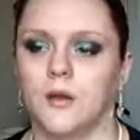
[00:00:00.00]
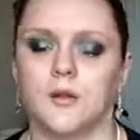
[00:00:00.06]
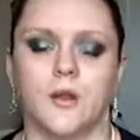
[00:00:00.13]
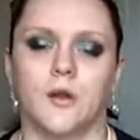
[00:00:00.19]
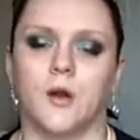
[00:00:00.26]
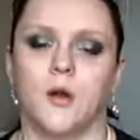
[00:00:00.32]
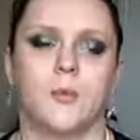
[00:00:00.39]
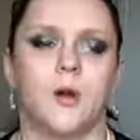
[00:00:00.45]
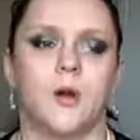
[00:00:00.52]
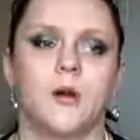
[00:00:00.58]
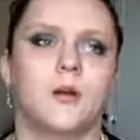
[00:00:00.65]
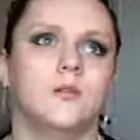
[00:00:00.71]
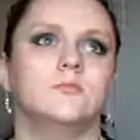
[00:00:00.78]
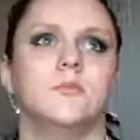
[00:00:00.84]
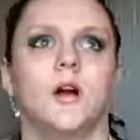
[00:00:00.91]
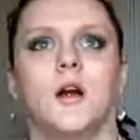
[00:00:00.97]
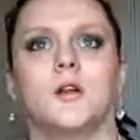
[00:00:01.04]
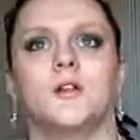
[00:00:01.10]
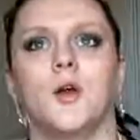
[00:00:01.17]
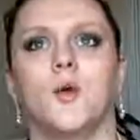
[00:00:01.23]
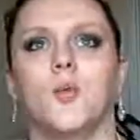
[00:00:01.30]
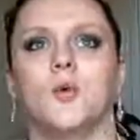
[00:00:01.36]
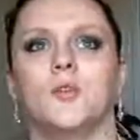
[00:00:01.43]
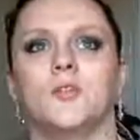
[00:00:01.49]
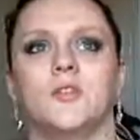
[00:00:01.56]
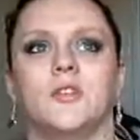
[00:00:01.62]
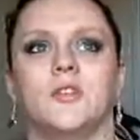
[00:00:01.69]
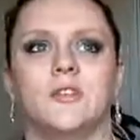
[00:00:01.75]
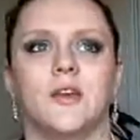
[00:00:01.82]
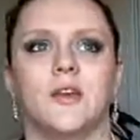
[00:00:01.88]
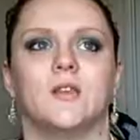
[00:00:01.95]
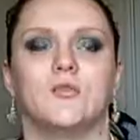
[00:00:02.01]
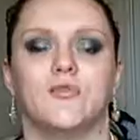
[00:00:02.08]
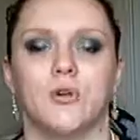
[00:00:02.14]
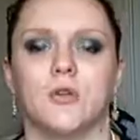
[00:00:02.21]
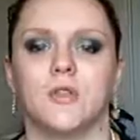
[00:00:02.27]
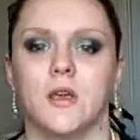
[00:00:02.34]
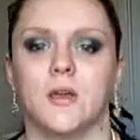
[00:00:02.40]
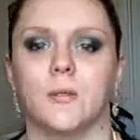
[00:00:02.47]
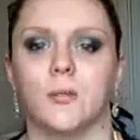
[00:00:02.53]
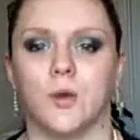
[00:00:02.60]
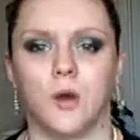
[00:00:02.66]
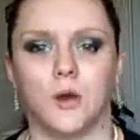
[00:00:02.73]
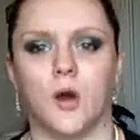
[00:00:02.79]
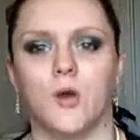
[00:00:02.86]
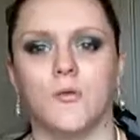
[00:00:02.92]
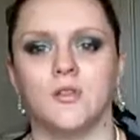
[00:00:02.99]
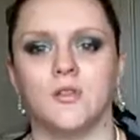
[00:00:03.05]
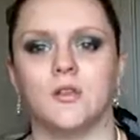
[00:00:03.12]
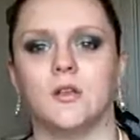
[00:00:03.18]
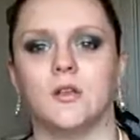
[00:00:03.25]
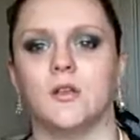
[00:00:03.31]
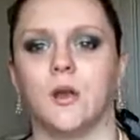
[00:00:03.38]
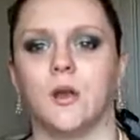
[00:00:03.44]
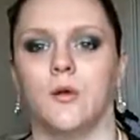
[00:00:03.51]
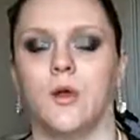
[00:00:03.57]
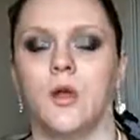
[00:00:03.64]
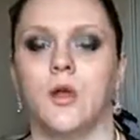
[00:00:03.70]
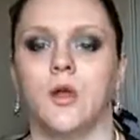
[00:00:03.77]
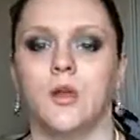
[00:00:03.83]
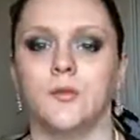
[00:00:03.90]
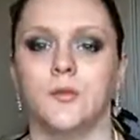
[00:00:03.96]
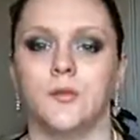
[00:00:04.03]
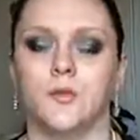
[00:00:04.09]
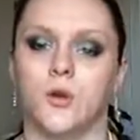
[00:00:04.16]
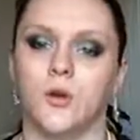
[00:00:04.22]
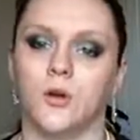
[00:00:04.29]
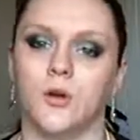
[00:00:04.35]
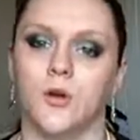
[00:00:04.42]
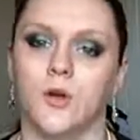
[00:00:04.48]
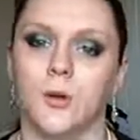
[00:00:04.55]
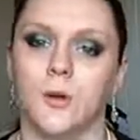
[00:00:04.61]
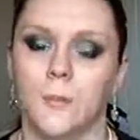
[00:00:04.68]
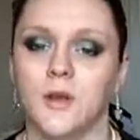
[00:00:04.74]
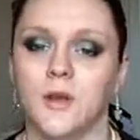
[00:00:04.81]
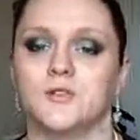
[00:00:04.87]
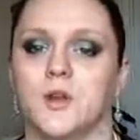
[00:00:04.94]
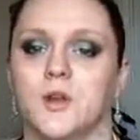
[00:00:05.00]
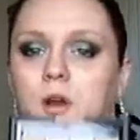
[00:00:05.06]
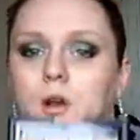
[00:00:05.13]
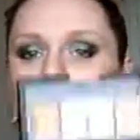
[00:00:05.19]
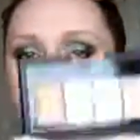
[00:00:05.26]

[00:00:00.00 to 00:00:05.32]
I don't want to say the wrong thing, but obviously, you know, if you've got much